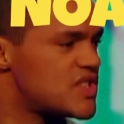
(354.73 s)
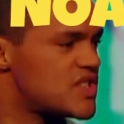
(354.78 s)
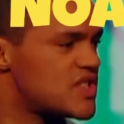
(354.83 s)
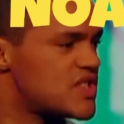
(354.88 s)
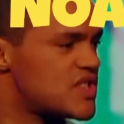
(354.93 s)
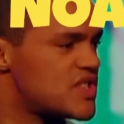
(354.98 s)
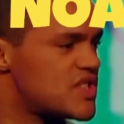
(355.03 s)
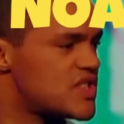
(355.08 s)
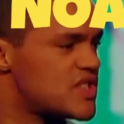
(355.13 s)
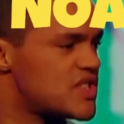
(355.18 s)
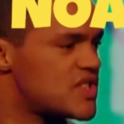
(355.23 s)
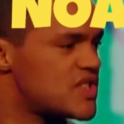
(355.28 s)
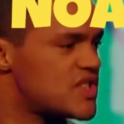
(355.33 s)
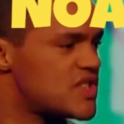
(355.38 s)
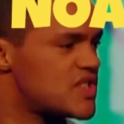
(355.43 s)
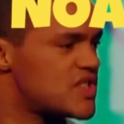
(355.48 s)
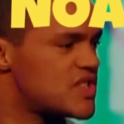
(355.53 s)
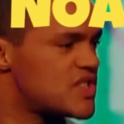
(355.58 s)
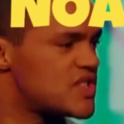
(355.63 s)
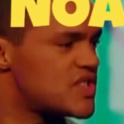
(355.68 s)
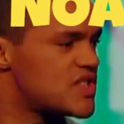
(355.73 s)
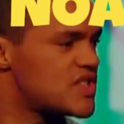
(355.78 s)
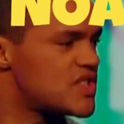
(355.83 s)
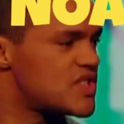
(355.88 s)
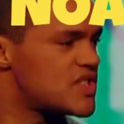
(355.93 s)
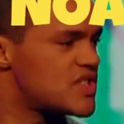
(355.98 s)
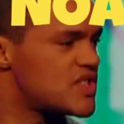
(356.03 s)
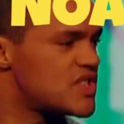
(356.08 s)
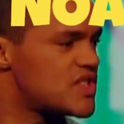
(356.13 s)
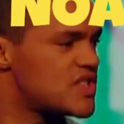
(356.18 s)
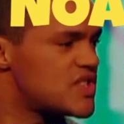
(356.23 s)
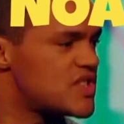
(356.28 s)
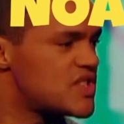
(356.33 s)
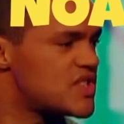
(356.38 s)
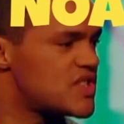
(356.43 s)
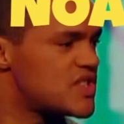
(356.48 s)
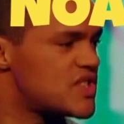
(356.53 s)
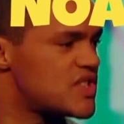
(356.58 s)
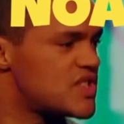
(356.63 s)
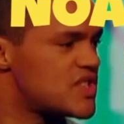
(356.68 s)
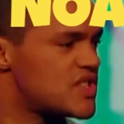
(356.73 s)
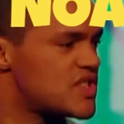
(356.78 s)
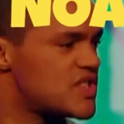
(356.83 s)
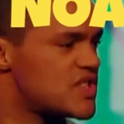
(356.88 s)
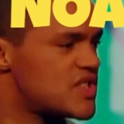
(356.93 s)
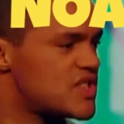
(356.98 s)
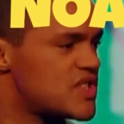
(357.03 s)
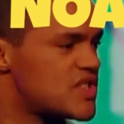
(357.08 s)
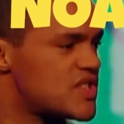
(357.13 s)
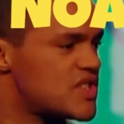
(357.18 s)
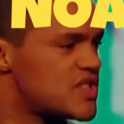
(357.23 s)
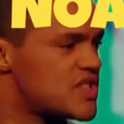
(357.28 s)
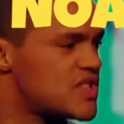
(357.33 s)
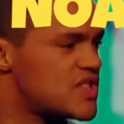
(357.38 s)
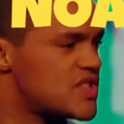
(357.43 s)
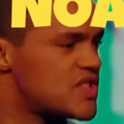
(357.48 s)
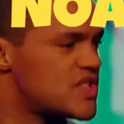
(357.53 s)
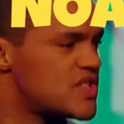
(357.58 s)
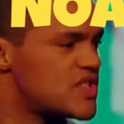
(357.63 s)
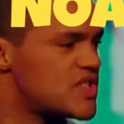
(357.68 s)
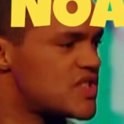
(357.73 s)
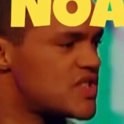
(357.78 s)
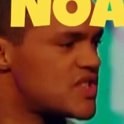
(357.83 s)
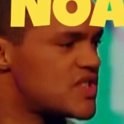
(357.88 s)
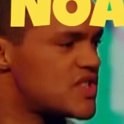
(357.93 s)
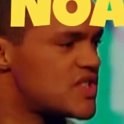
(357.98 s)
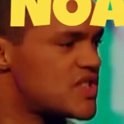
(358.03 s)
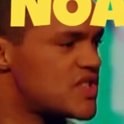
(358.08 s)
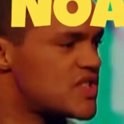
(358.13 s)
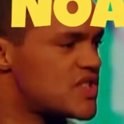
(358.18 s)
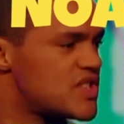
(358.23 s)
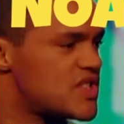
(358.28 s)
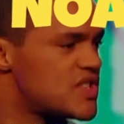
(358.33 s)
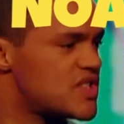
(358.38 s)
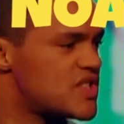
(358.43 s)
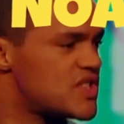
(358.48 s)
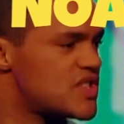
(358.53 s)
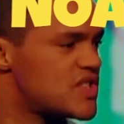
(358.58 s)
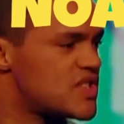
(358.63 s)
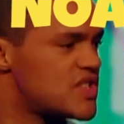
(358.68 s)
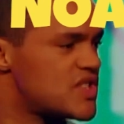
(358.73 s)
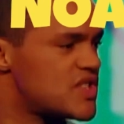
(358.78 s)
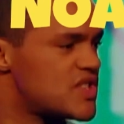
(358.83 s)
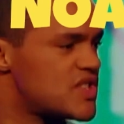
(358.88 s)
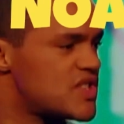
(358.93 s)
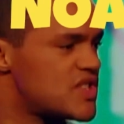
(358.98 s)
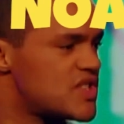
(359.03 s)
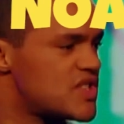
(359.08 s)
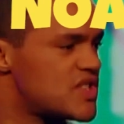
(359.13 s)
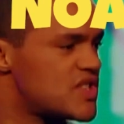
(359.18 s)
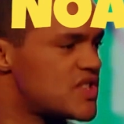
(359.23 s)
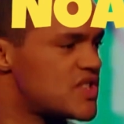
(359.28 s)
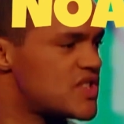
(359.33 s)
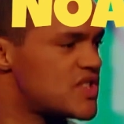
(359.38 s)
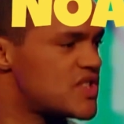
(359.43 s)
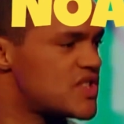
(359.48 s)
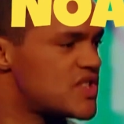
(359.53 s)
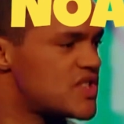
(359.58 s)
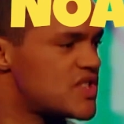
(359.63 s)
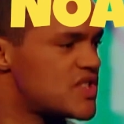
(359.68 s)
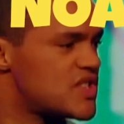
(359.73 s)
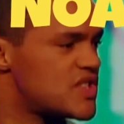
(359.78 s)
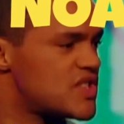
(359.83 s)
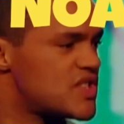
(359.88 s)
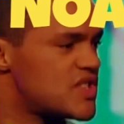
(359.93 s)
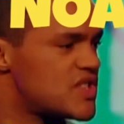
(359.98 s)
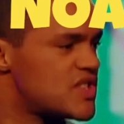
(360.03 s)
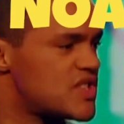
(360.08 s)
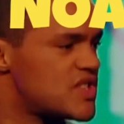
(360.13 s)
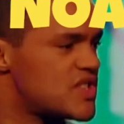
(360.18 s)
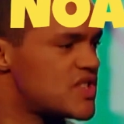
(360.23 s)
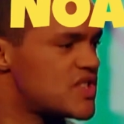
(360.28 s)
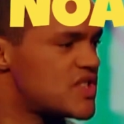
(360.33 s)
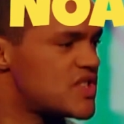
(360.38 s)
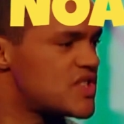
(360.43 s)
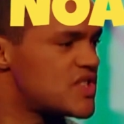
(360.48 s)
(silent)